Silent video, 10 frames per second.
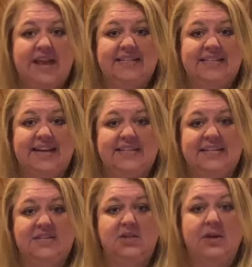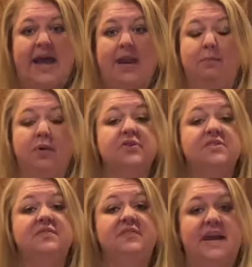and zested to add a
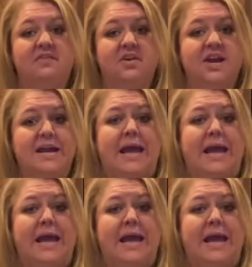burst of flavor,